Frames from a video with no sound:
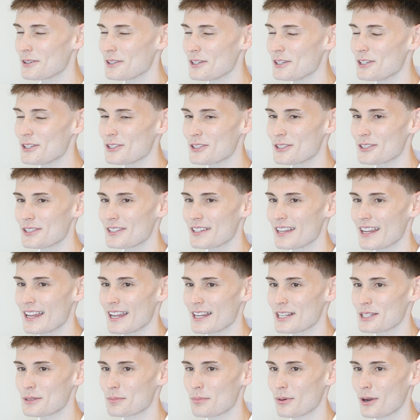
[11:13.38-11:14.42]
you just
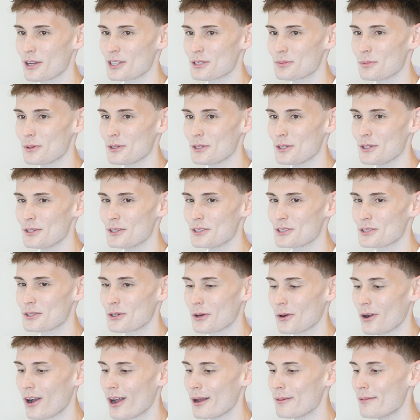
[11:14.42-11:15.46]
expressed what you
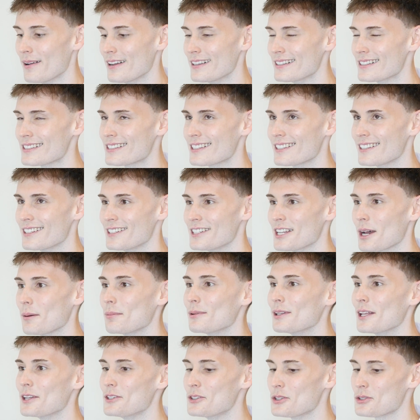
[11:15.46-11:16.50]
describe as the
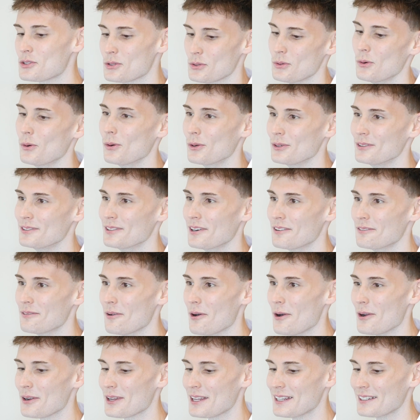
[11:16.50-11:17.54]
double-edged sword of
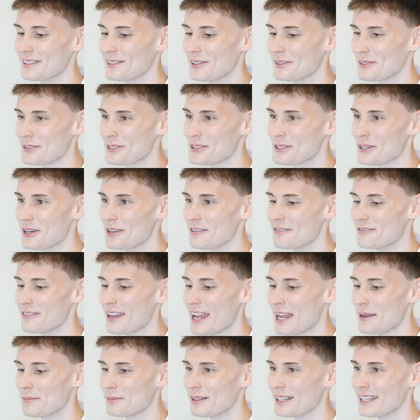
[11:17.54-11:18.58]
working alongside
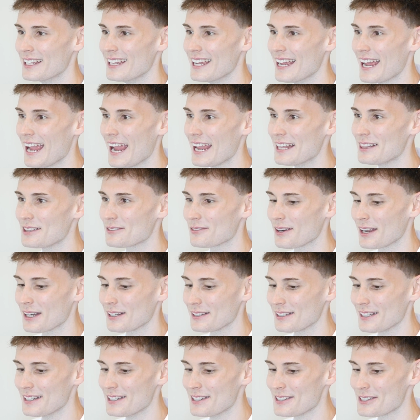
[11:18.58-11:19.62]
family in the
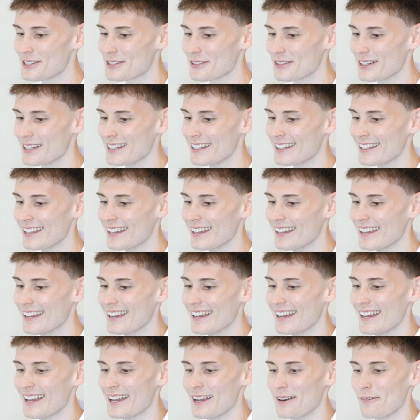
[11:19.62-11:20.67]
rental industry, the
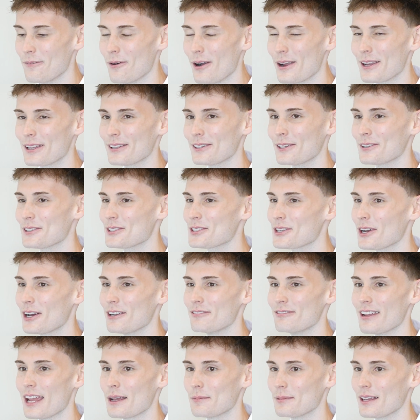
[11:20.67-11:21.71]
working alongside
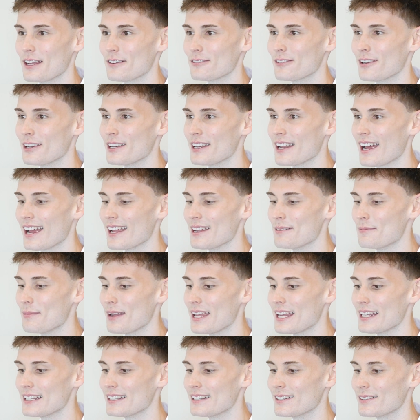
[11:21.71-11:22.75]
family every day
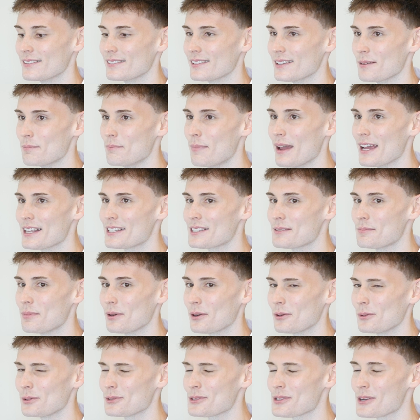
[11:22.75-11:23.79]
being the best but
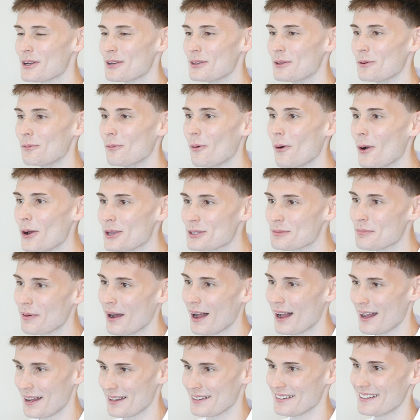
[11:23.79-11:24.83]
also the worst
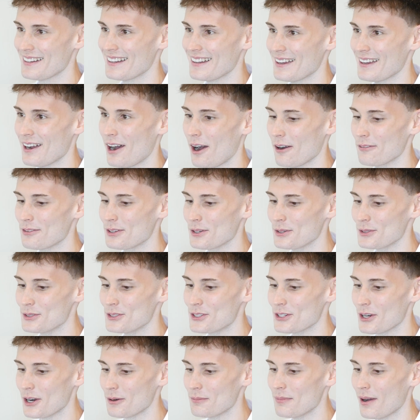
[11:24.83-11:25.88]
part of your
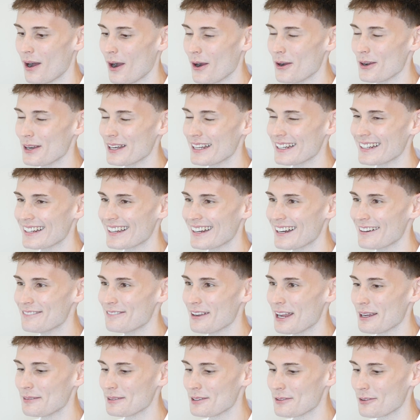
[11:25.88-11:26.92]
job owning a
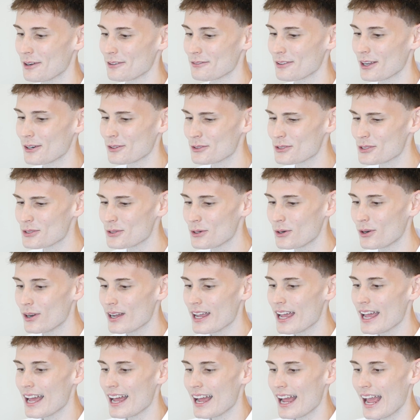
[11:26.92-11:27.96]
family-run rental store.
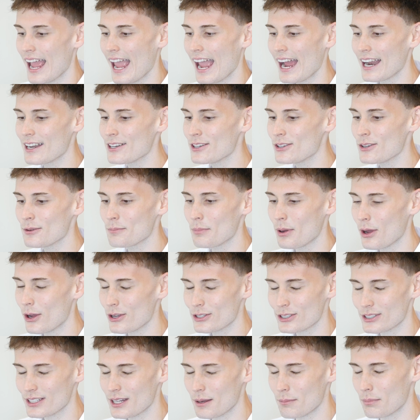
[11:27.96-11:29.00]
How do you
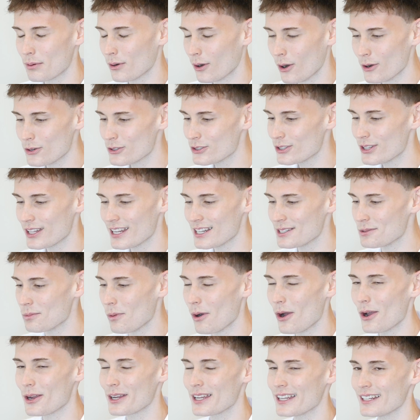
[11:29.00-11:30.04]
personally approach these
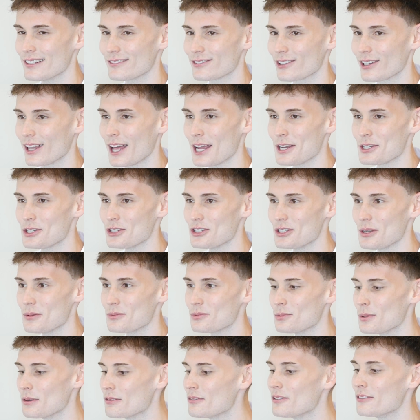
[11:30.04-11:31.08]
working relationships
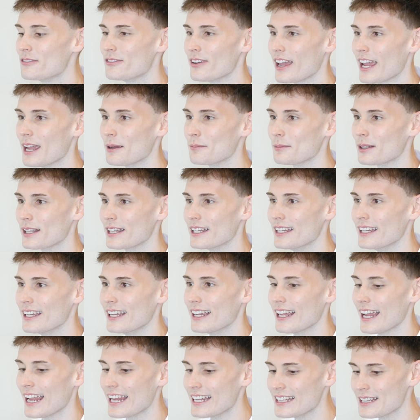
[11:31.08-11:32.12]
with the family
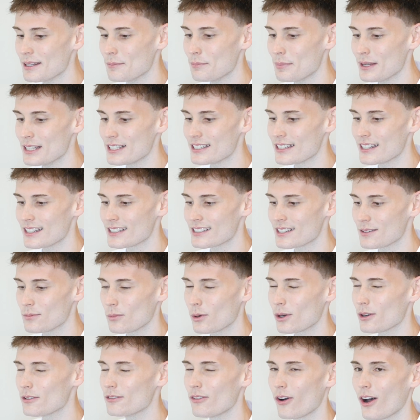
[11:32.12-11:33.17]
in the business, and
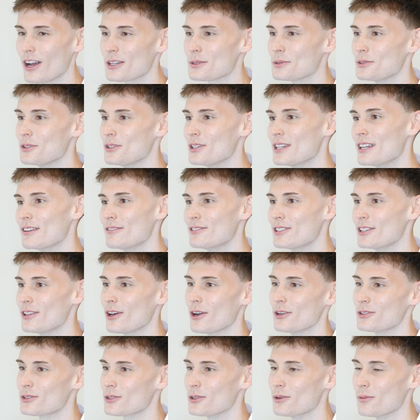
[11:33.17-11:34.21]
what advice would you give to
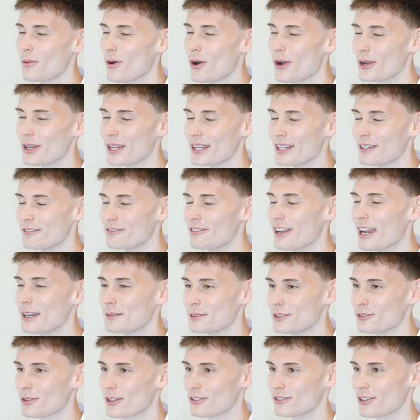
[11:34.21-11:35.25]
those who are working in a
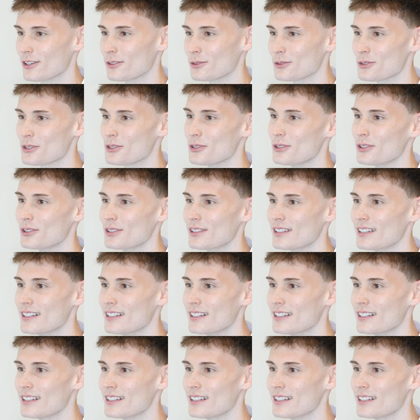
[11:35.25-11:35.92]
family-run rental store?